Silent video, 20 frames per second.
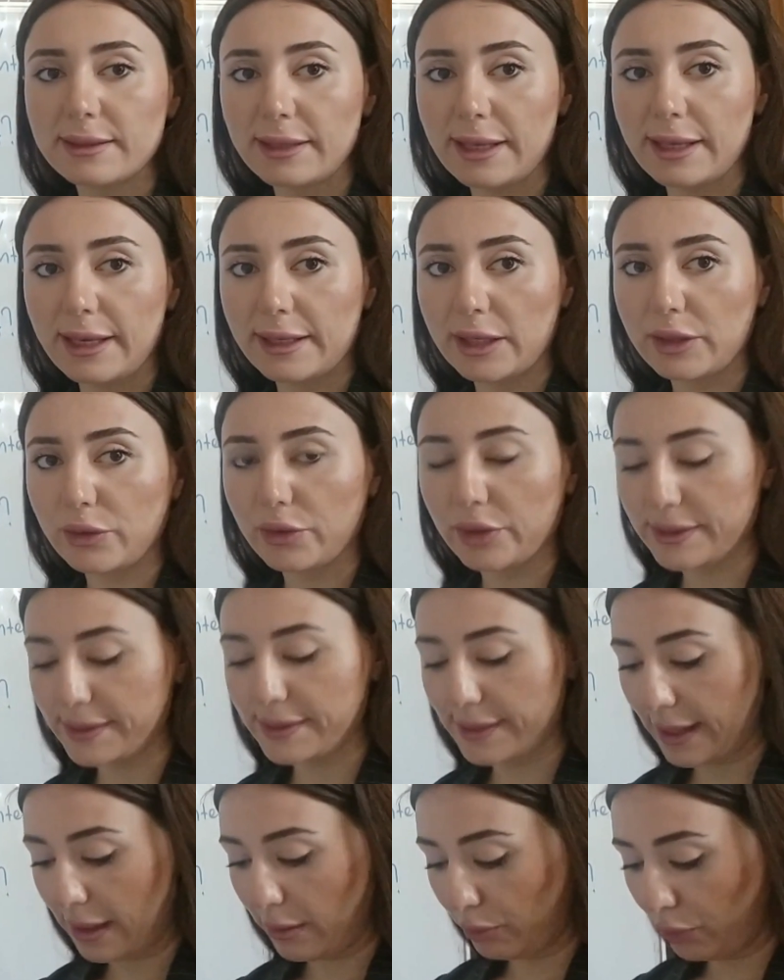another
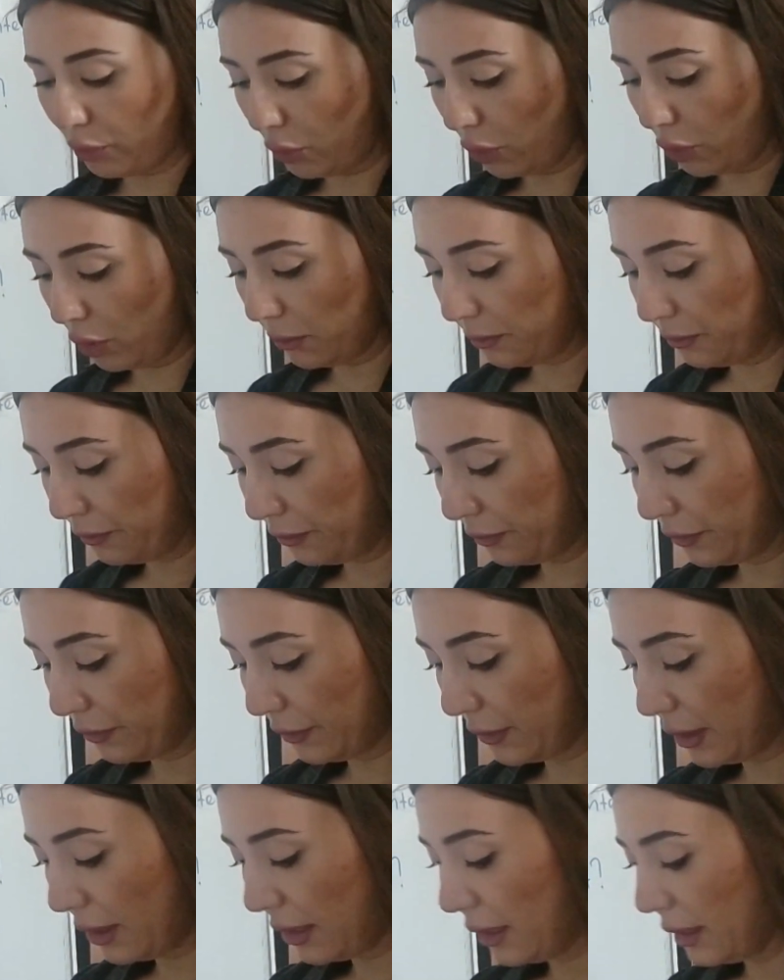example.
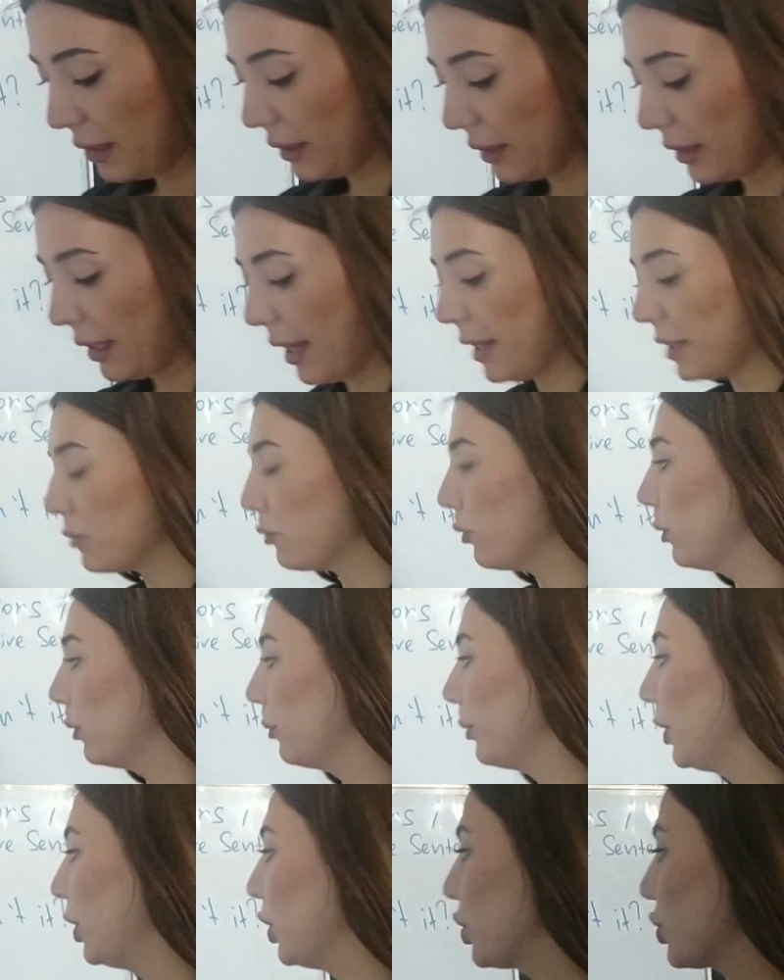Kate will
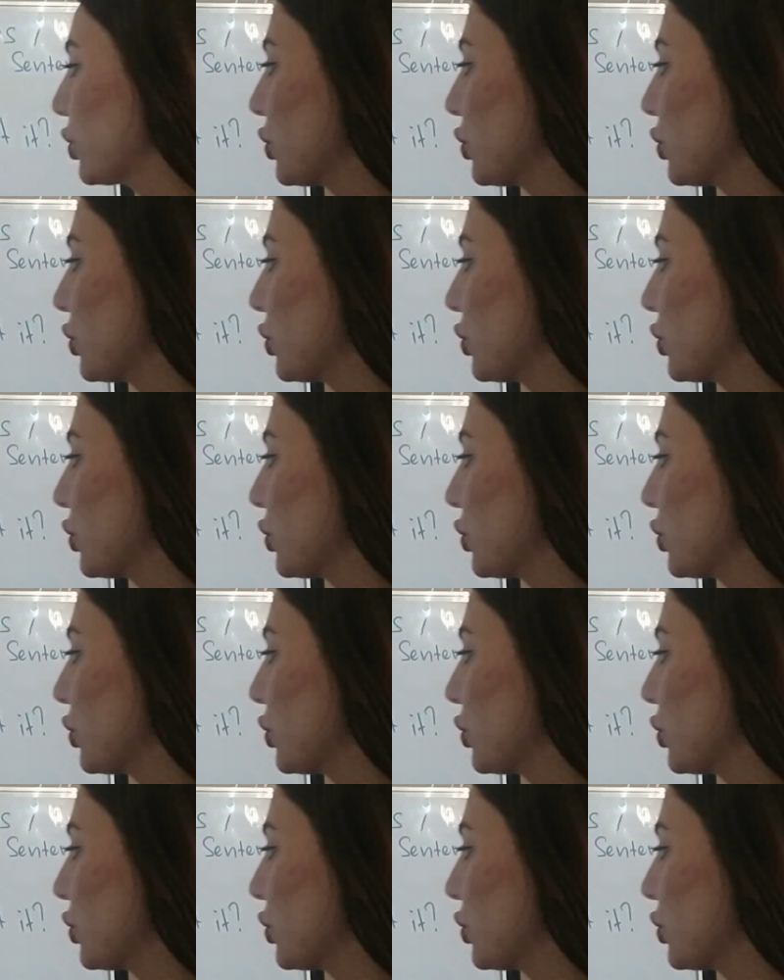be here